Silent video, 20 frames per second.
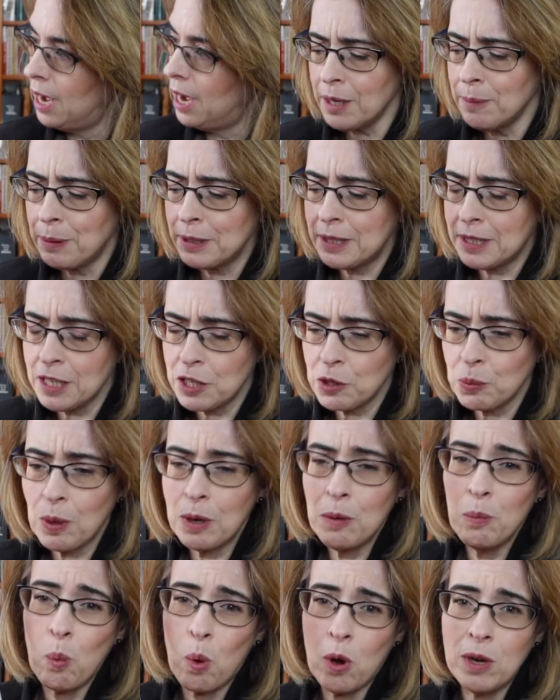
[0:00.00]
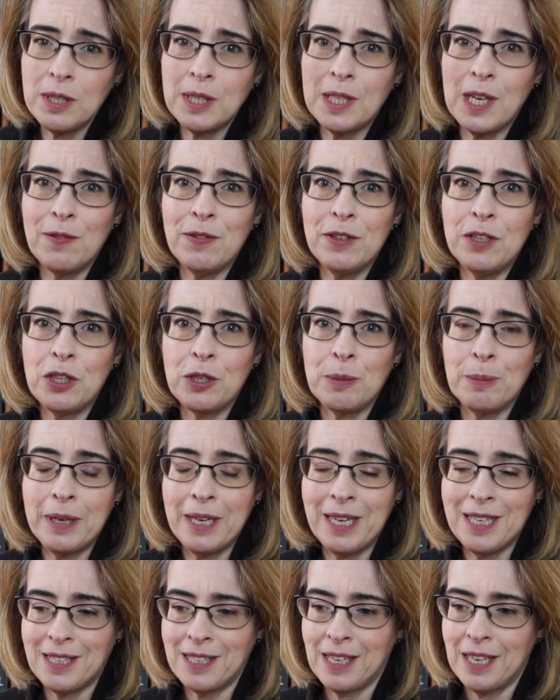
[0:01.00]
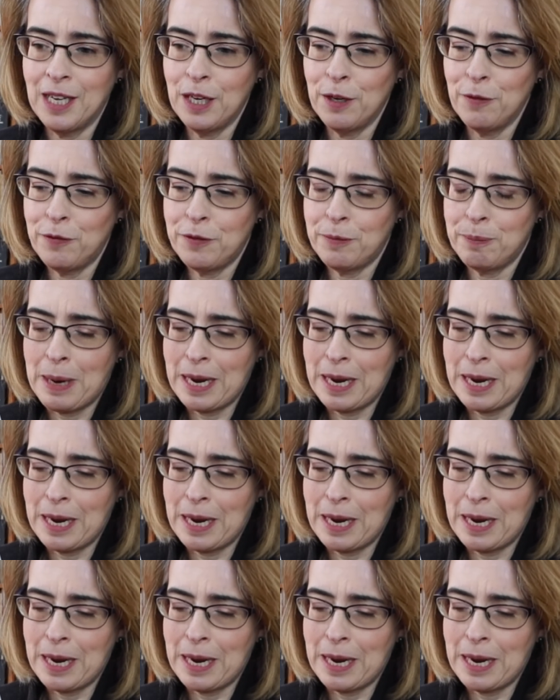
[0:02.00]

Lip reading: But this one was given to me as a gift